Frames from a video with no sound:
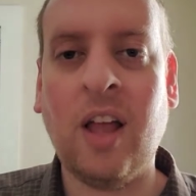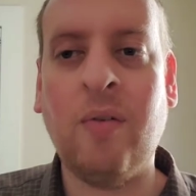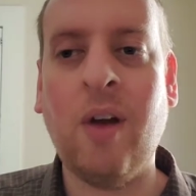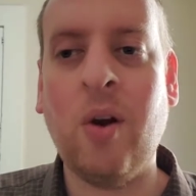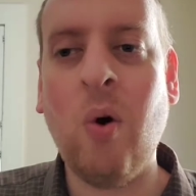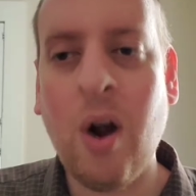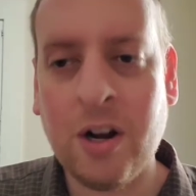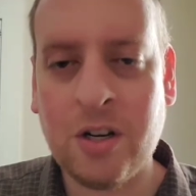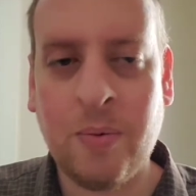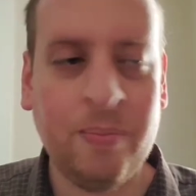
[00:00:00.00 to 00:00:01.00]
like
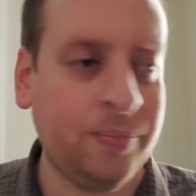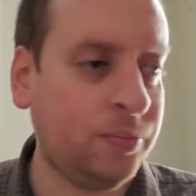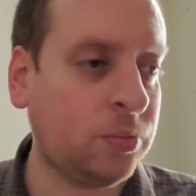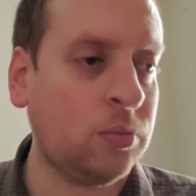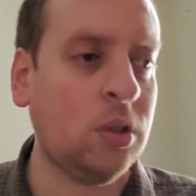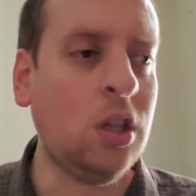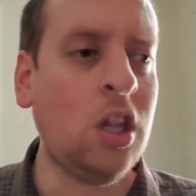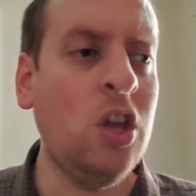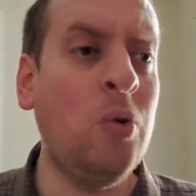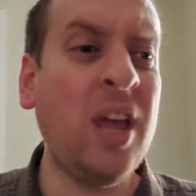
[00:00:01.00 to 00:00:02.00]
red-orange,
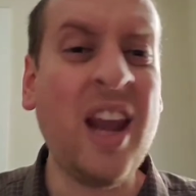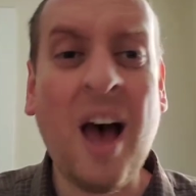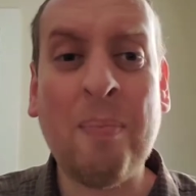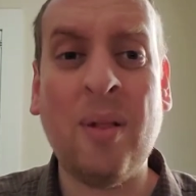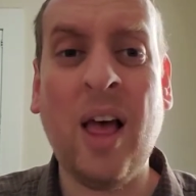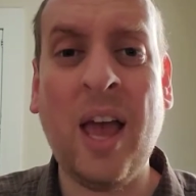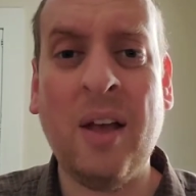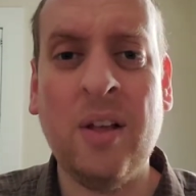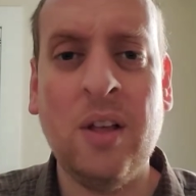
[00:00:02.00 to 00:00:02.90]
you cannot play